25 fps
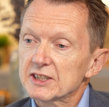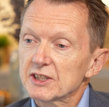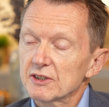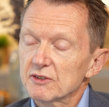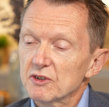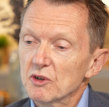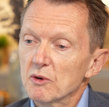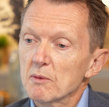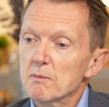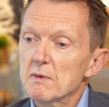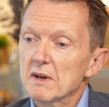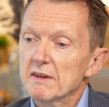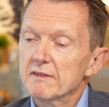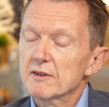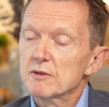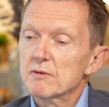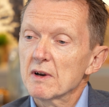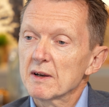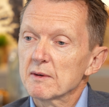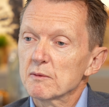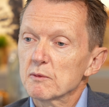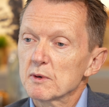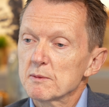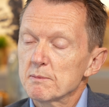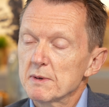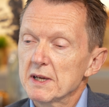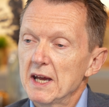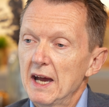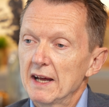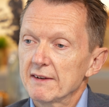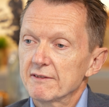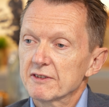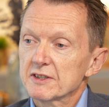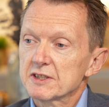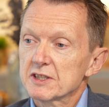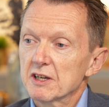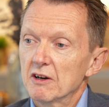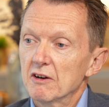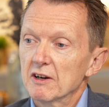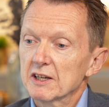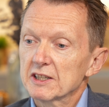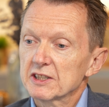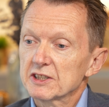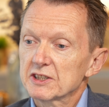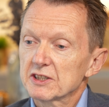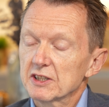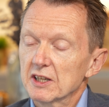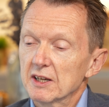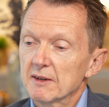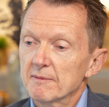so normally the rent would be
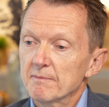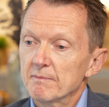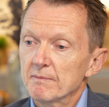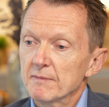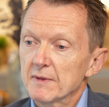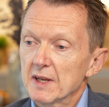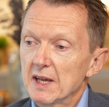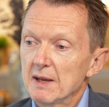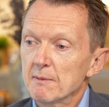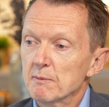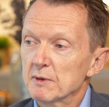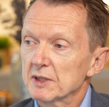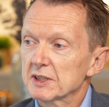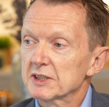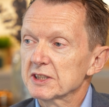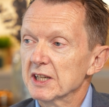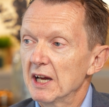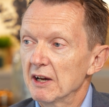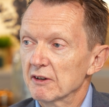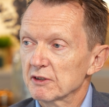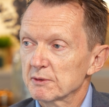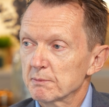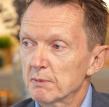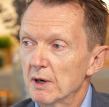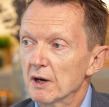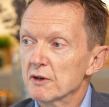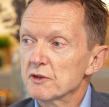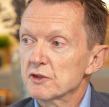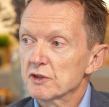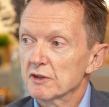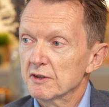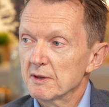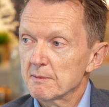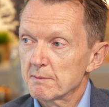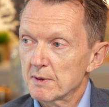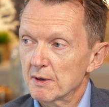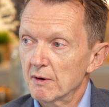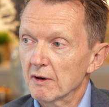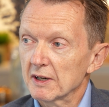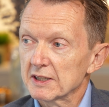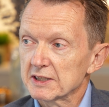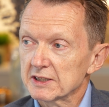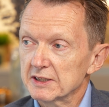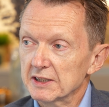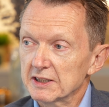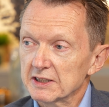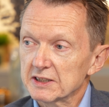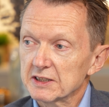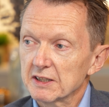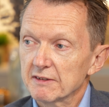advertised um, in with the sales brochure and the okay.
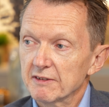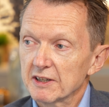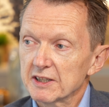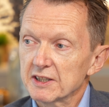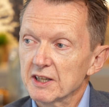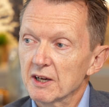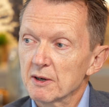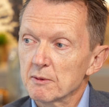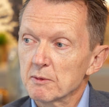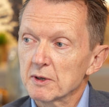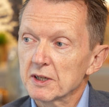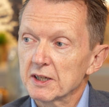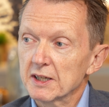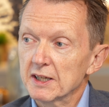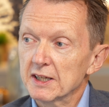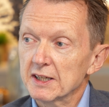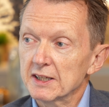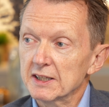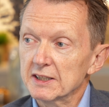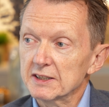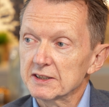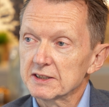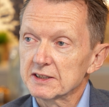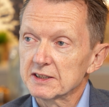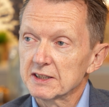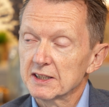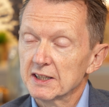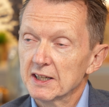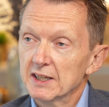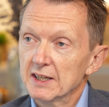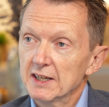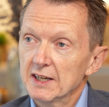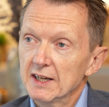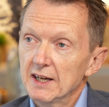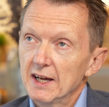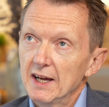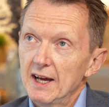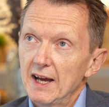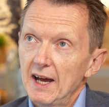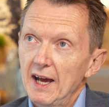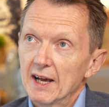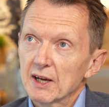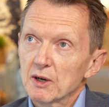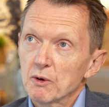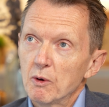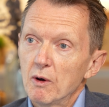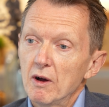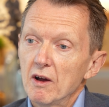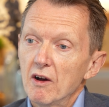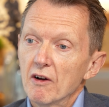price list, so they'd know what it is.
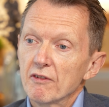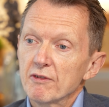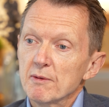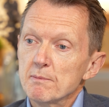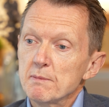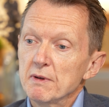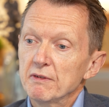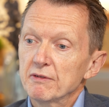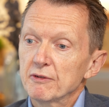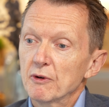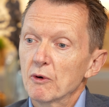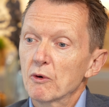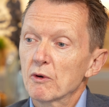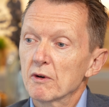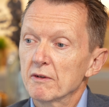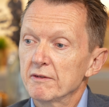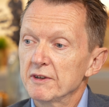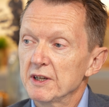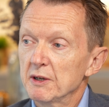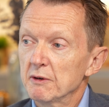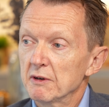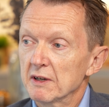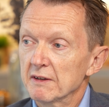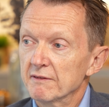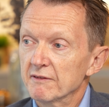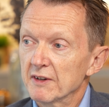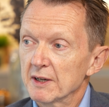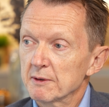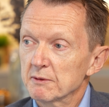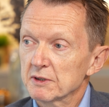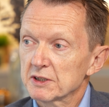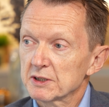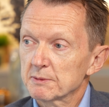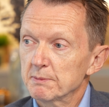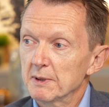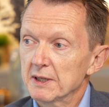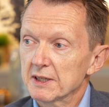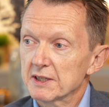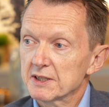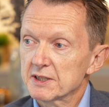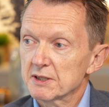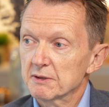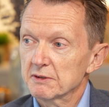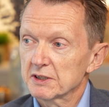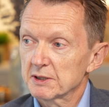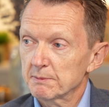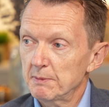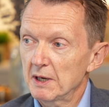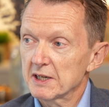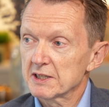And quite often before a viewing, they would speak
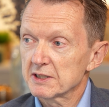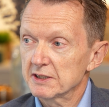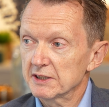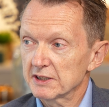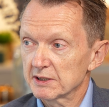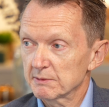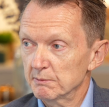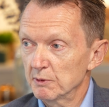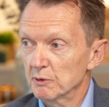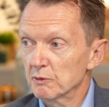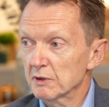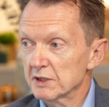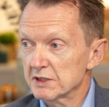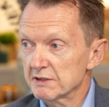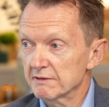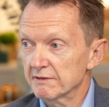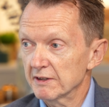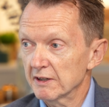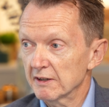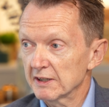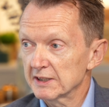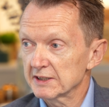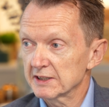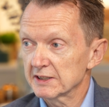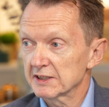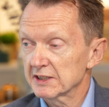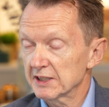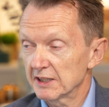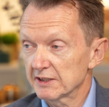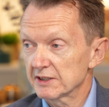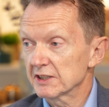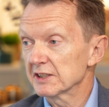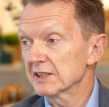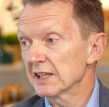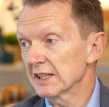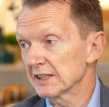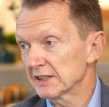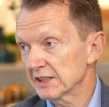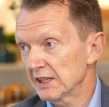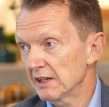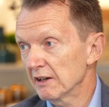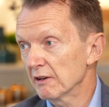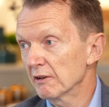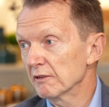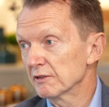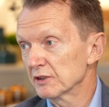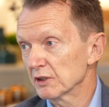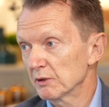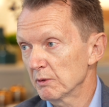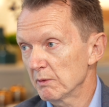to a specialist mortgage advisor, such as
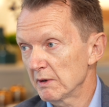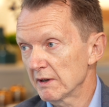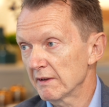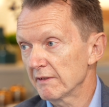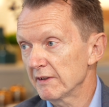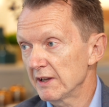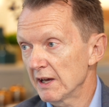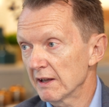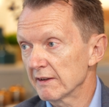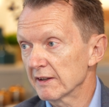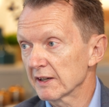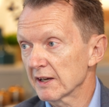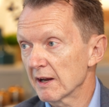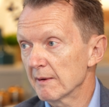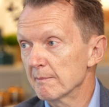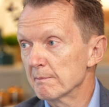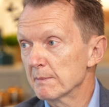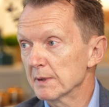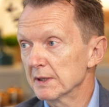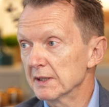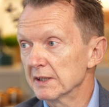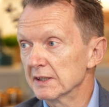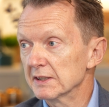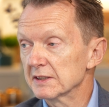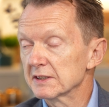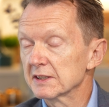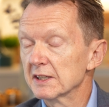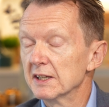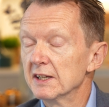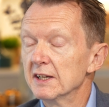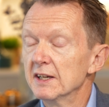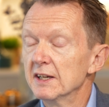ourselves or one of the other companies,